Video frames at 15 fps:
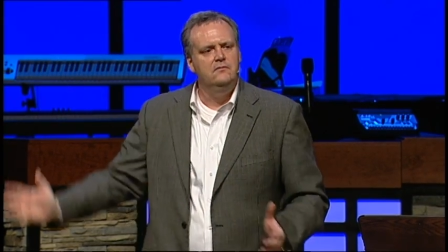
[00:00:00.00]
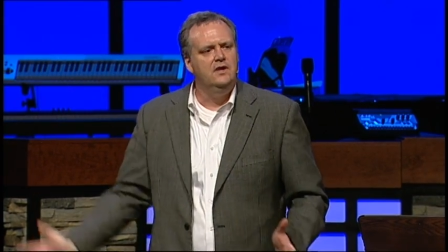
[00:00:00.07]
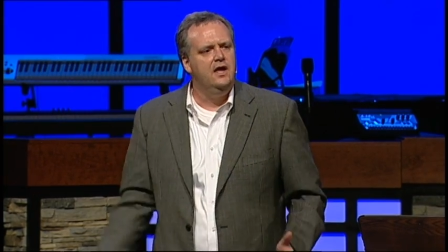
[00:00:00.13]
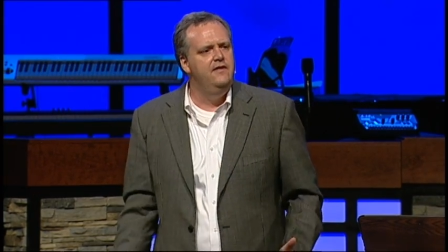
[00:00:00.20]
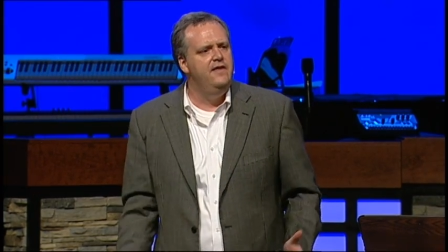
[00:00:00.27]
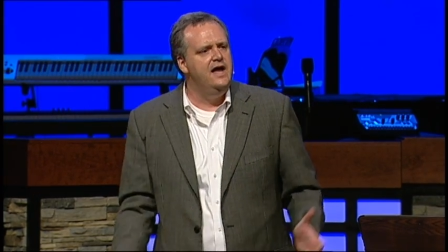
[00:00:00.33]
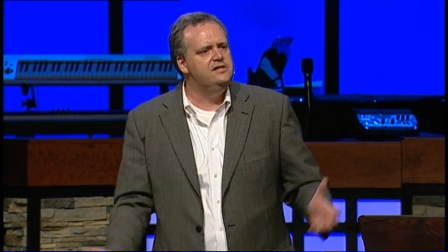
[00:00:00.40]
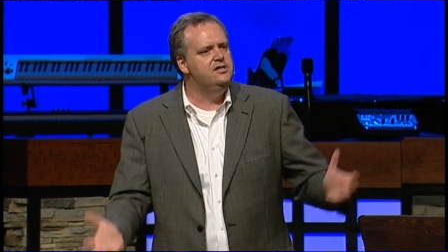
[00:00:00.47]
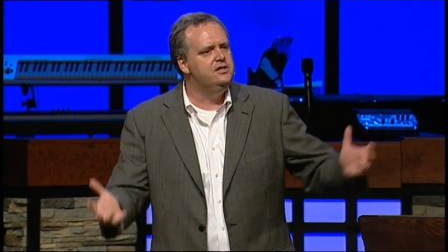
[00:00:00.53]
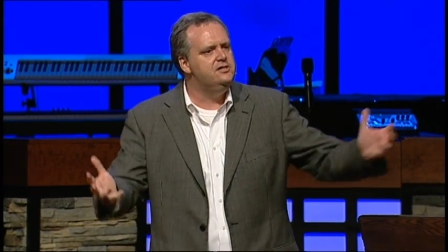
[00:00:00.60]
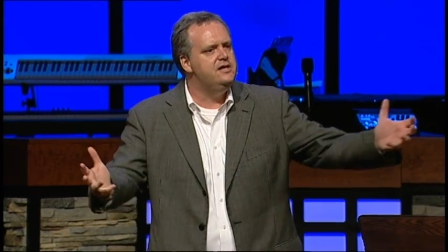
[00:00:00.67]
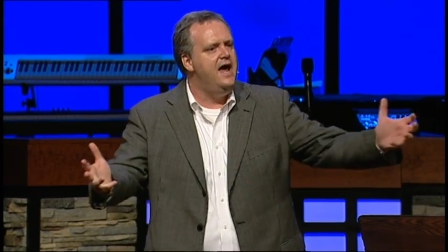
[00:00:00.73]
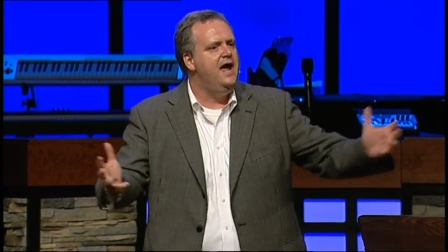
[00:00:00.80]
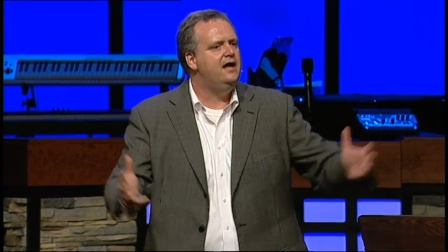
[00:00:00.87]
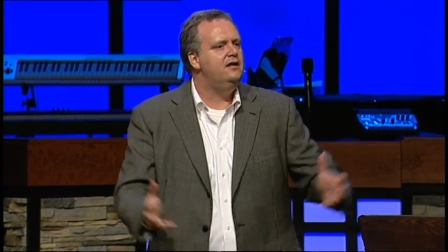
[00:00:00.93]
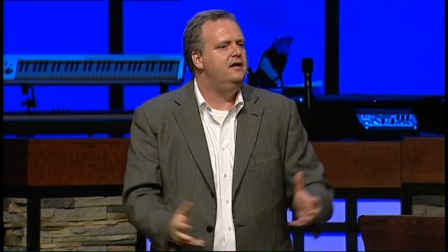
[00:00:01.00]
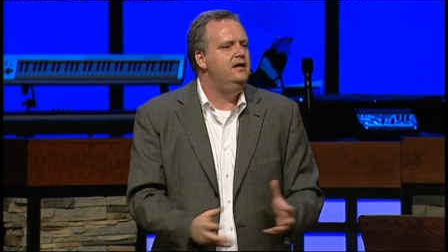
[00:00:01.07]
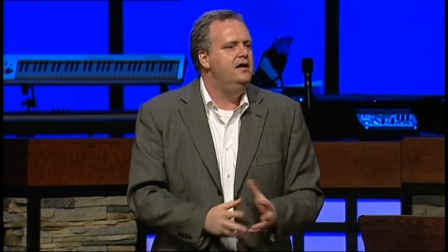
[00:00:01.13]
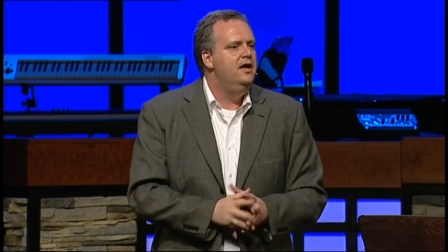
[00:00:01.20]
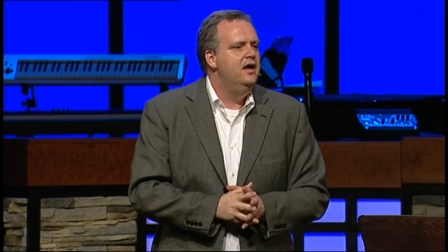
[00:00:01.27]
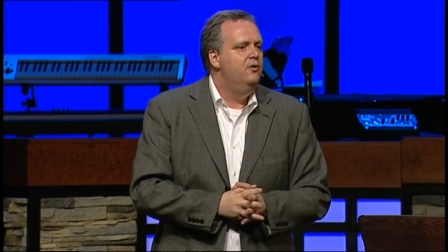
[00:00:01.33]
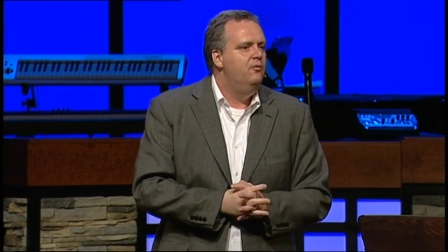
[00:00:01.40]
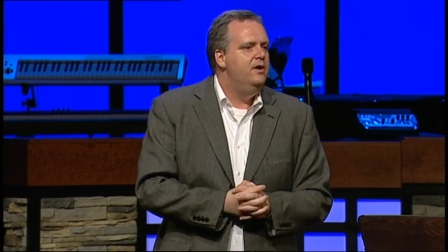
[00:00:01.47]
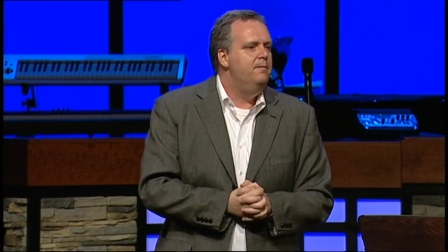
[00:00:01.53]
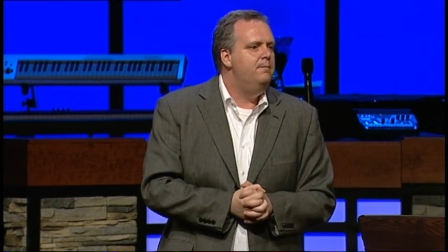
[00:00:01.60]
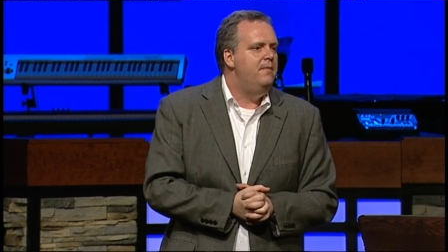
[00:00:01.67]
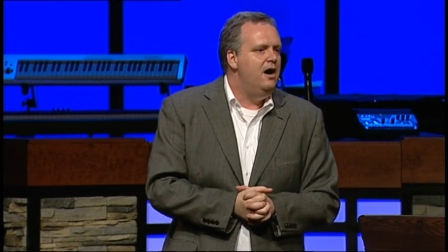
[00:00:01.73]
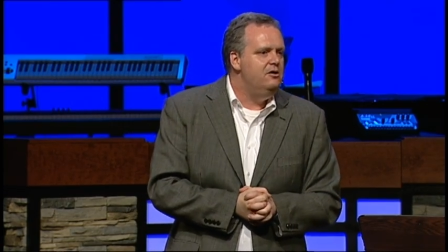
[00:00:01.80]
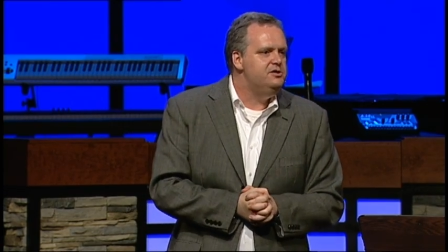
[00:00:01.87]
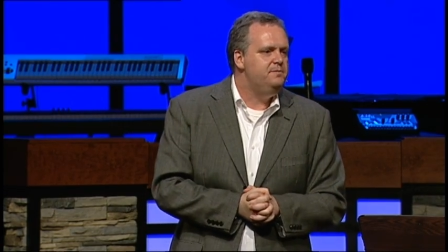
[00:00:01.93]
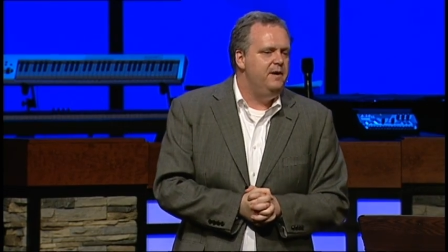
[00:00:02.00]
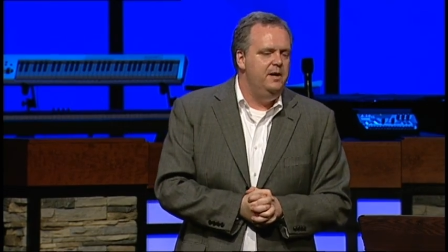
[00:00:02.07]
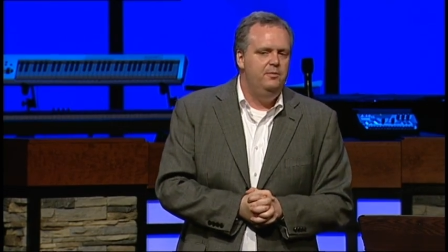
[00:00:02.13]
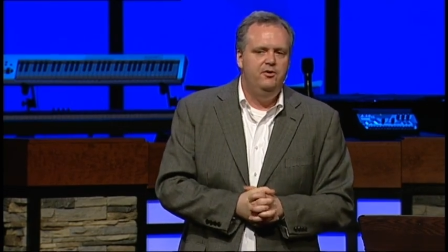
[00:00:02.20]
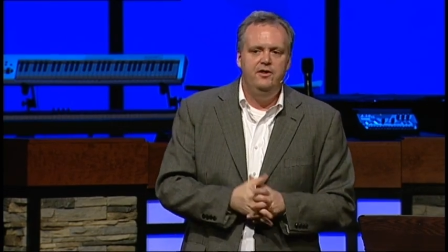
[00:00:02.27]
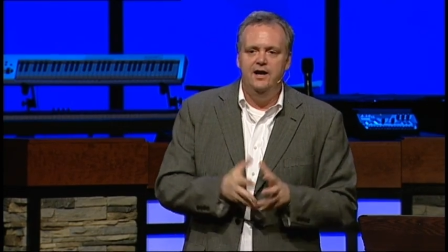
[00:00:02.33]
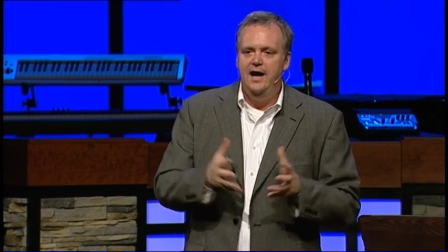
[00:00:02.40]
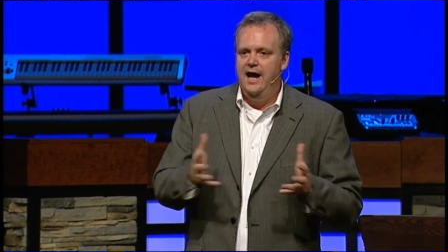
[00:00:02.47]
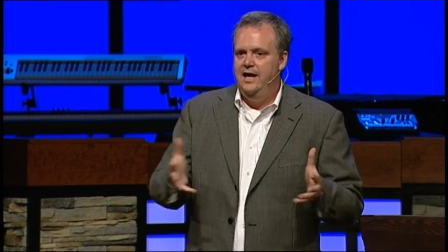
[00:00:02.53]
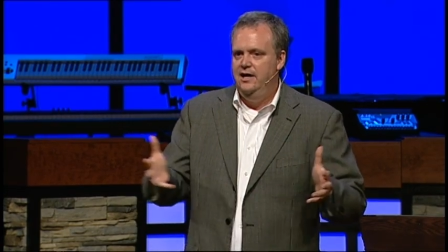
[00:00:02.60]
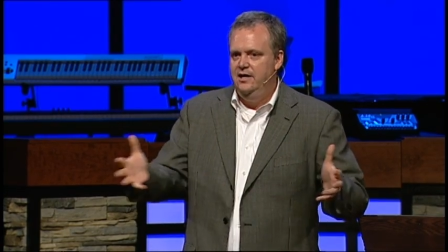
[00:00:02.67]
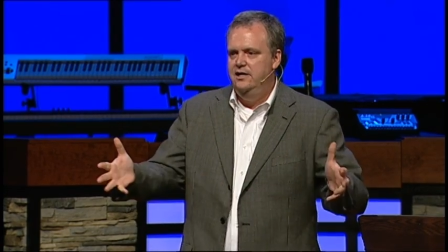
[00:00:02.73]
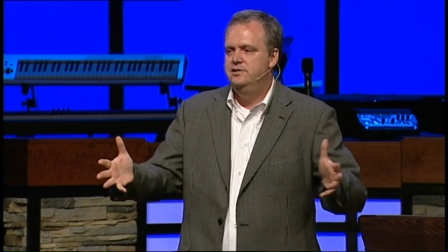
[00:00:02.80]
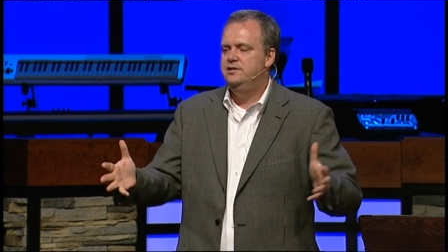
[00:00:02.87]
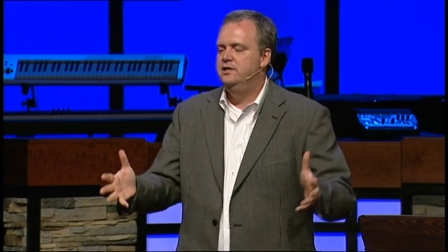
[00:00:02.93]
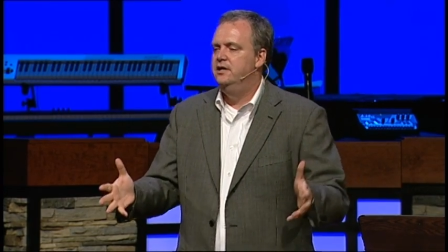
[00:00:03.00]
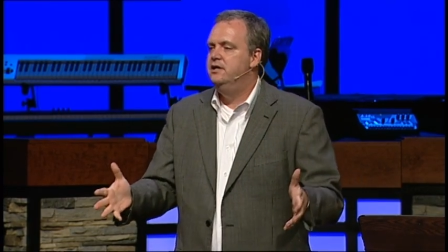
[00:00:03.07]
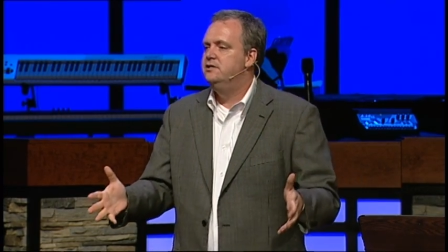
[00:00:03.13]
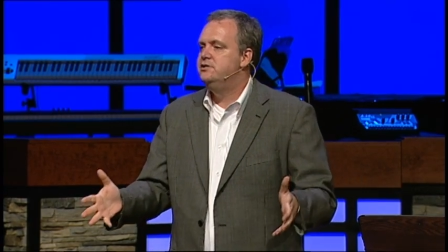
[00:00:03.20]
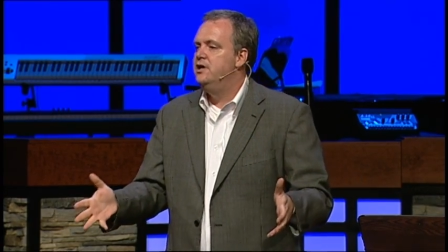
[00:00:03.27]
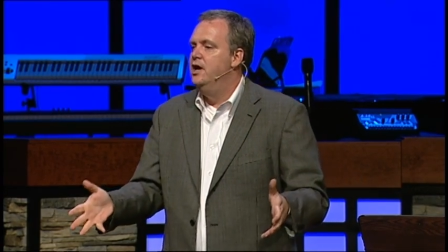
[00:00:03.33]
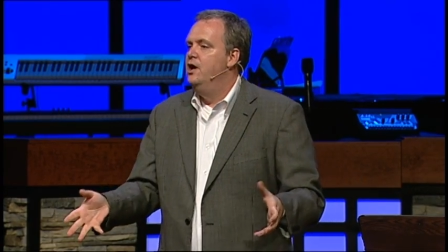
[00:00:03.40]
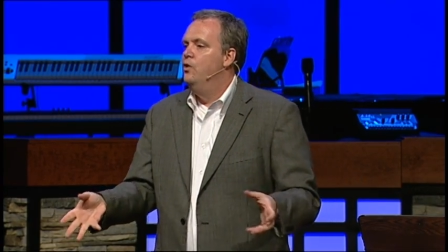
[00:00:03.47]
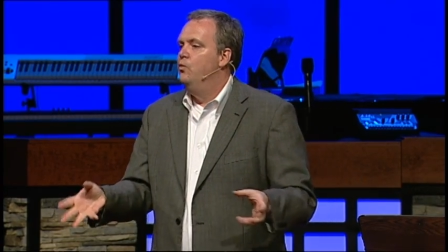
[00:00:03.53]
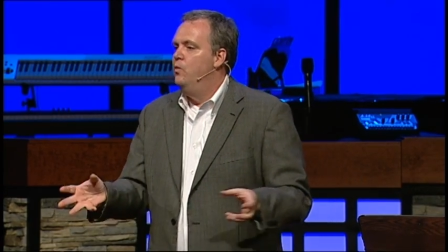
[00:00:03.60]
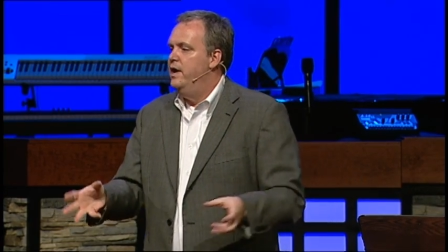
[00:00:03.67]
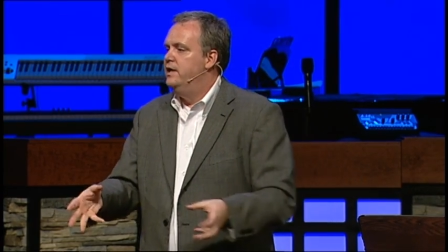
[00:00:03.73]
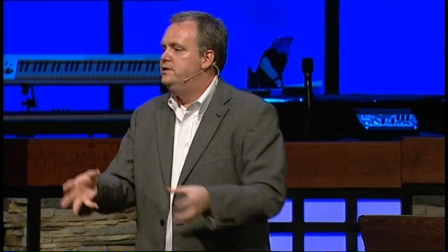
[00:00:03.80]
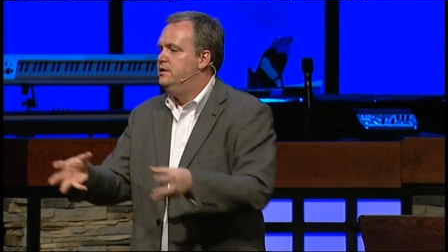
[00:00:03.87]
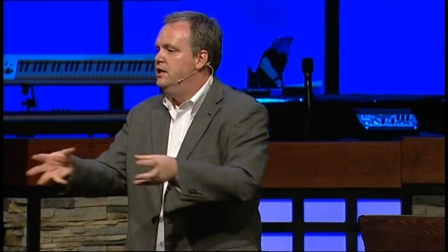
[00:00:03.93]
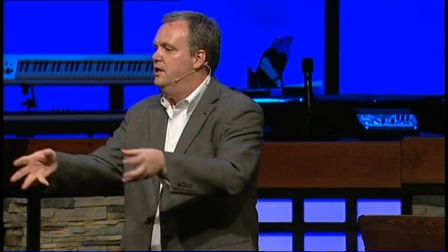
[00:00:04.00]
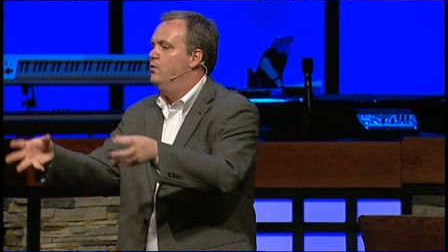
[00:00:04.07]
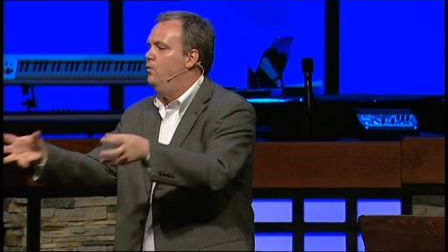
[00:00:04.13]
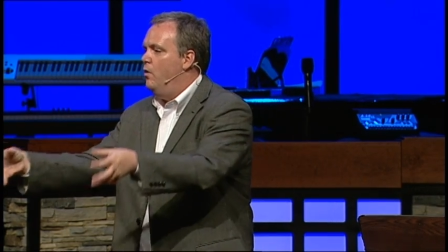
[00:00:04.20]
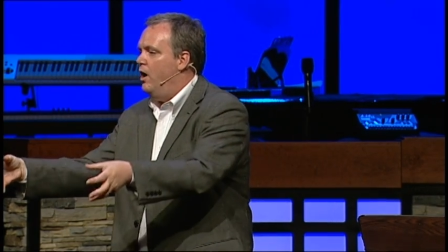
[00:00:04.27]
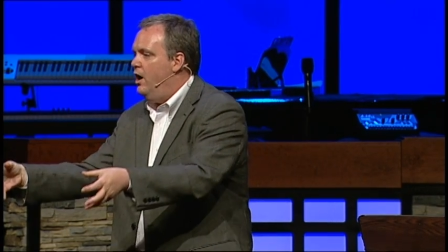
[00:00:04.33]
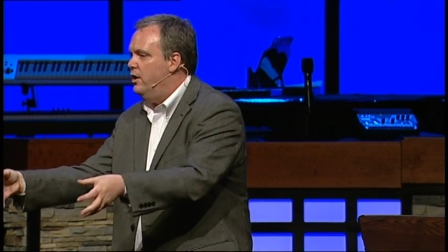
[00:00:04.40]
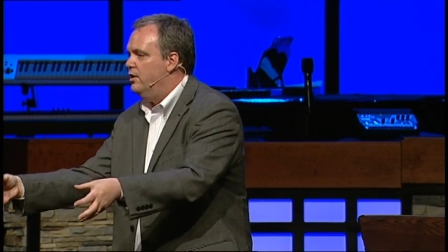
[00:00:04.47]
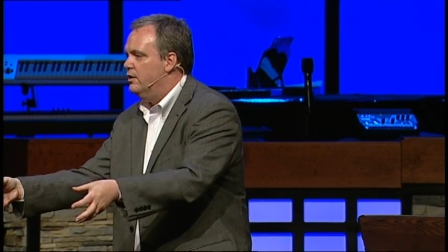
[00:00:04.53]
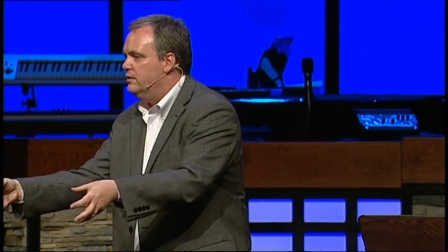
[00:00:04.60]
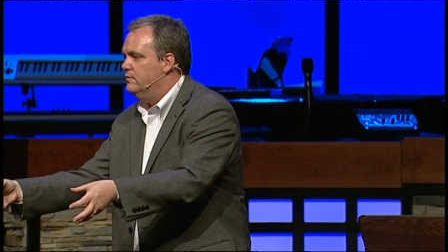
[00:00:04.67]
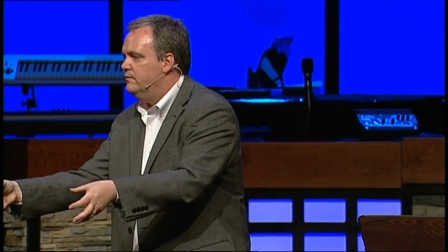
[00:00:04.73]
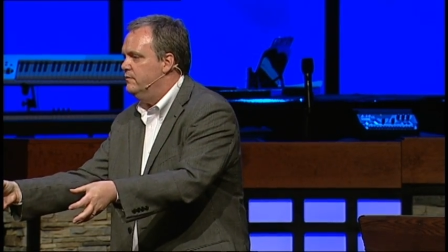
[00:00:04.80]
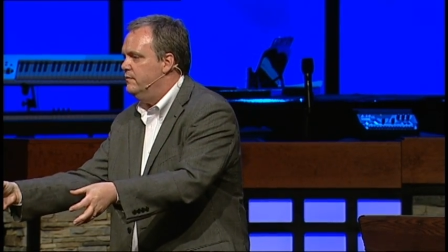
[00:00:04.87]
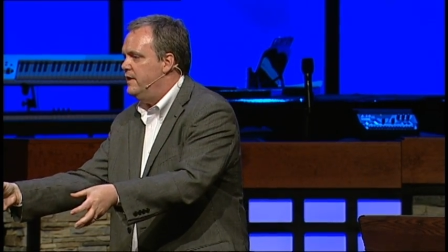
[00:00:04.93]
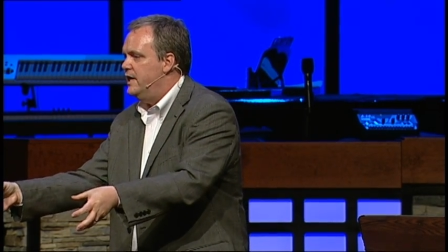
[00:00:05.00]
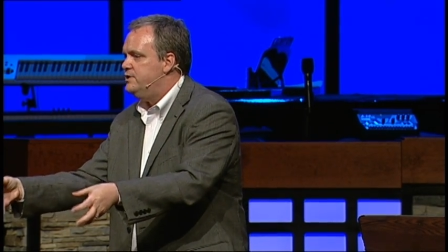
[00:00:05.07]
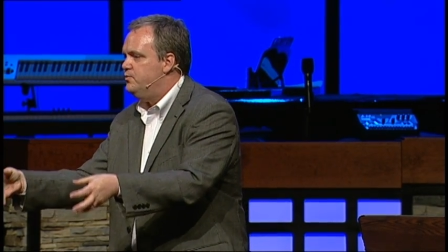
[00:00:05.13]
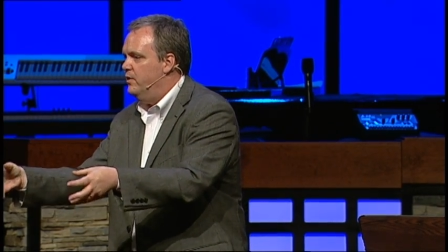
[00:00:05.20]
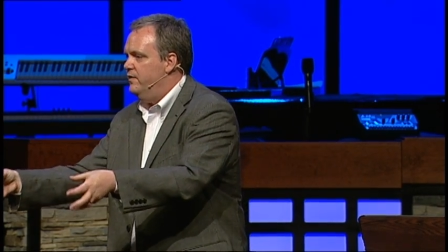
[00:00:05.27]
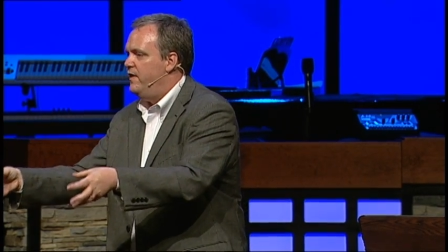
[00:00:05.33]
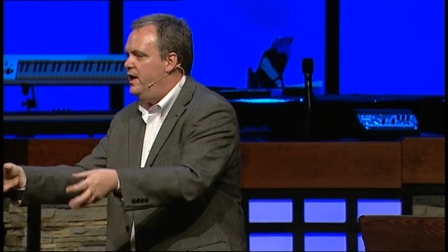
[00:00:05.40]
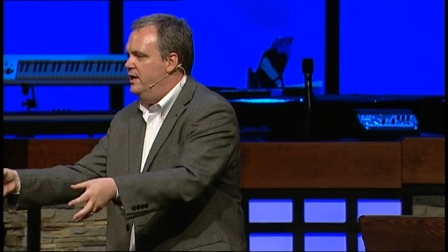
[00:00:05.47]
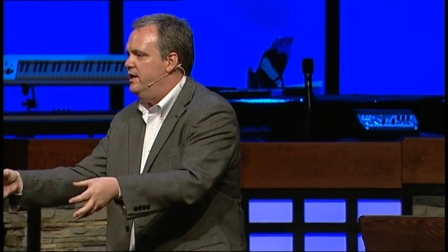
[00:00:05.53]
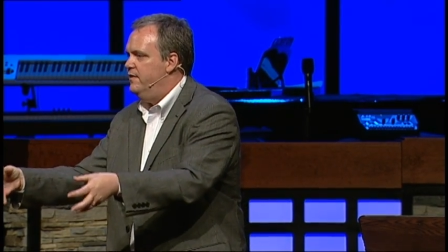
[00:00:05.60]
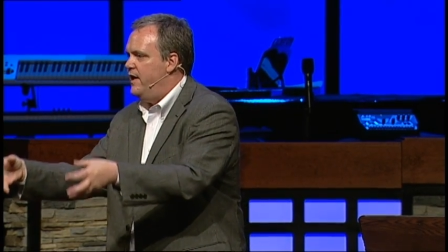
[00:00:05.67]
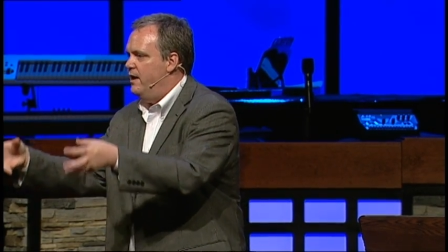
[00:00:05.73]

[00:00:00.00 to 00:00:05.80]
And that's exactly when most people that had any sense went to get water. That's what they did.